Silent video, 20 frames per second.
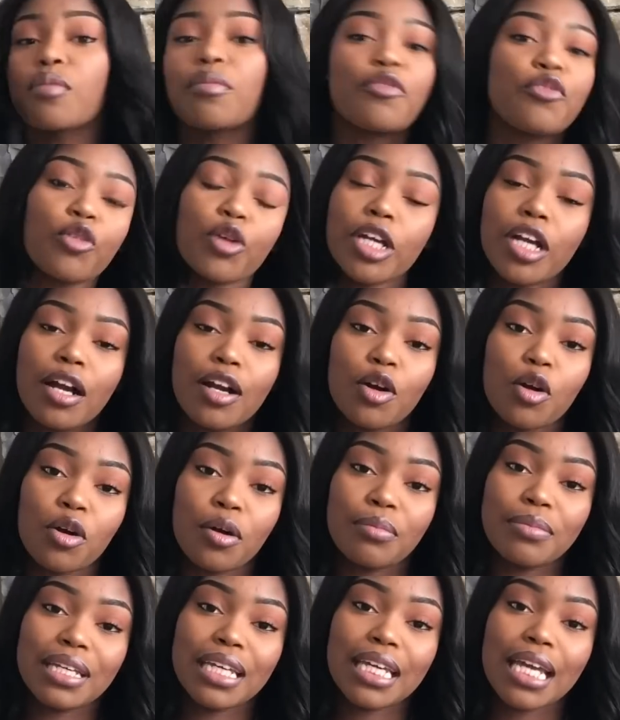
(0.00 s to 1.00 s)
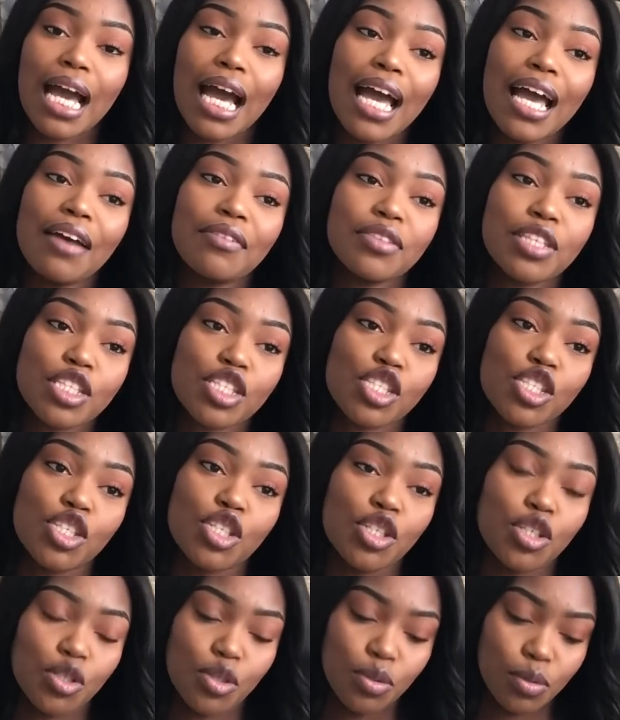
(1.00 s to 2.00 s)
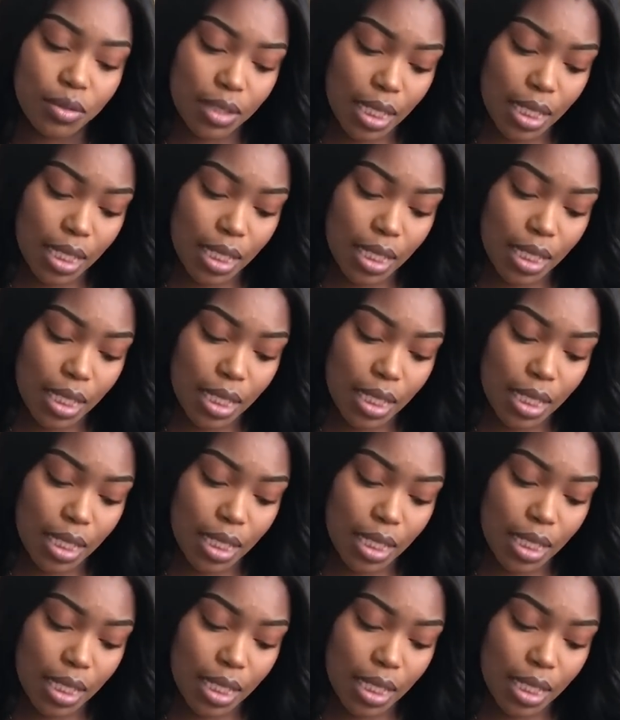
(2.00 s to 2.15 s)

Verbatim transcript: So before y'all go on me, I have this new